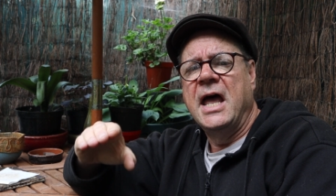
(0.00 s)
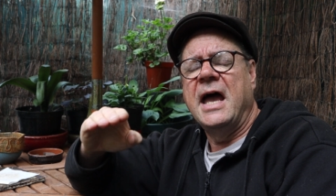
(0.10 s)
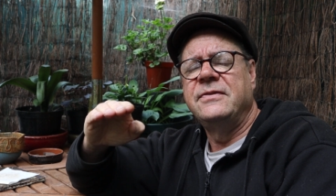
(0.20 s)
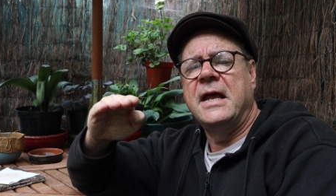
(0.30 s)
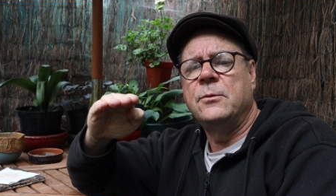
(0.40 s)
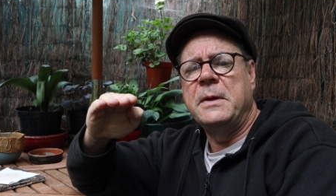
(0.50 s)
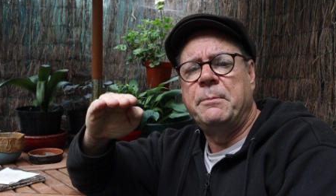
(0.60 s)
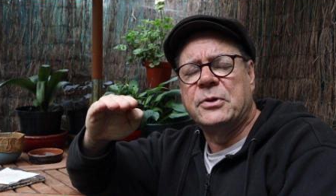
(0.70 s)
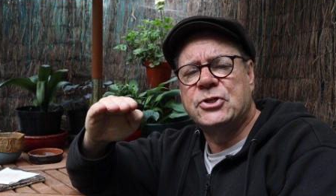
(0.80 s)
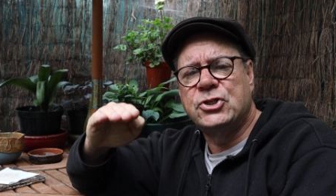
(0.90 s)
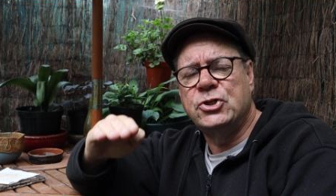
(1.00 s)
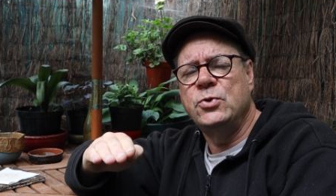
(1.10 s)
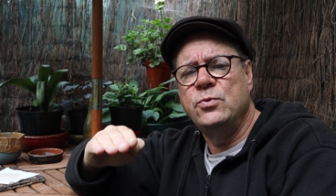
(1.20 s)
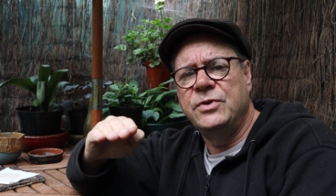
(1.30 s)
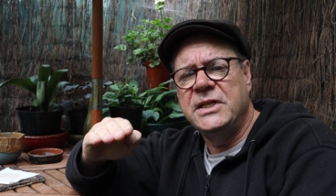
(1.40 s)
and then we
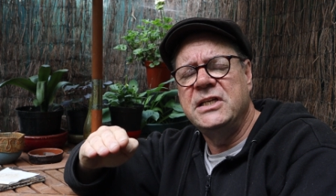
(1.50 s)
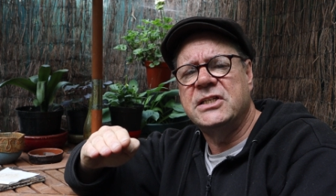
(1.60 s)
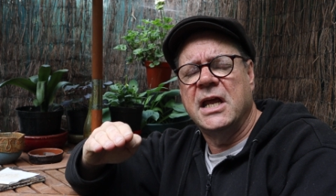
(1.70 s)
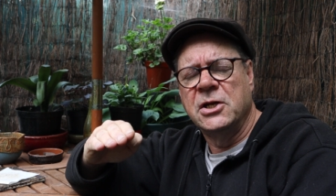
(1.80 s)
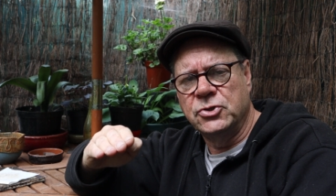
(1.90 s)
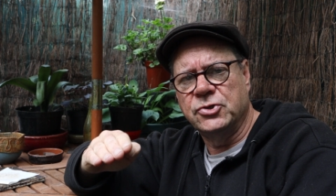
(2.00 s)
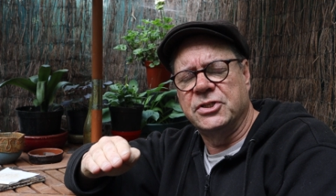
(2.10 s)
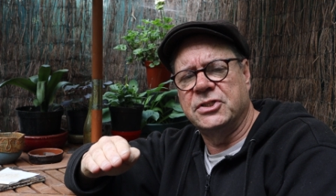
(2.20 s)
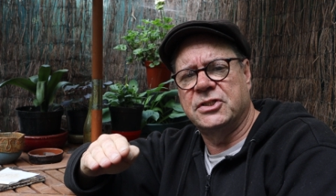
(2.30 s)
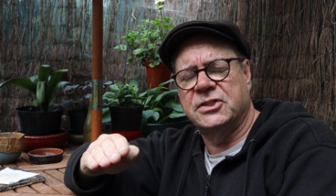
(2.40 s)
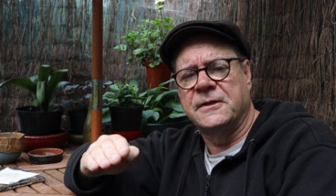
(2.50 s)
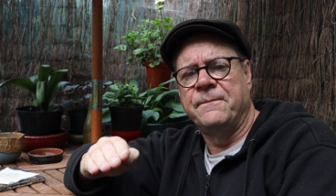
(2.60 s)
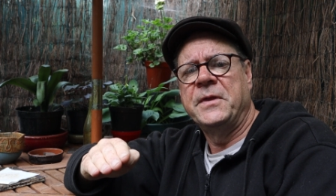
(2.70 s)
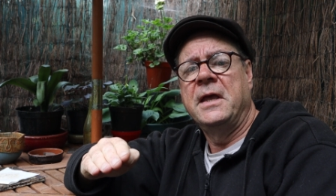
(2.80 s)
pursue these interests,